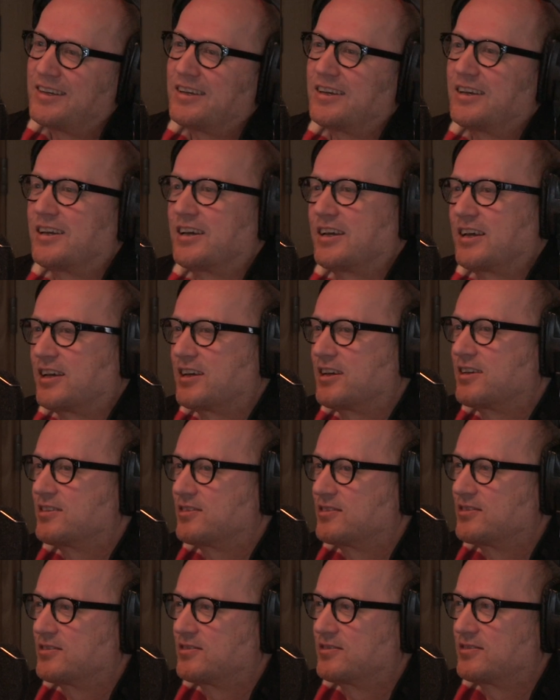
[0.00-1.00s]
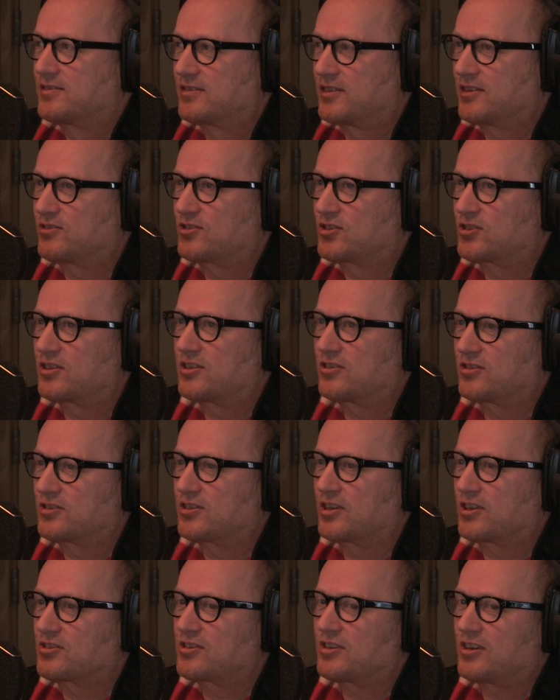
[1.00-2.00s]
It was
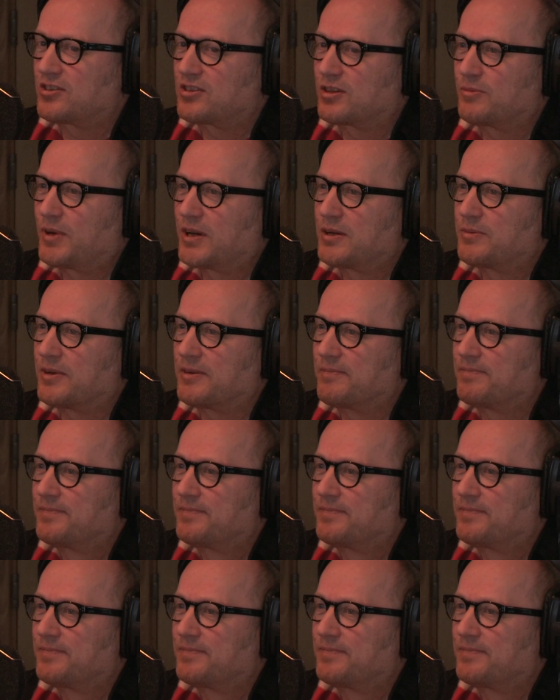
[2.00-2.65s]
an exciting moment.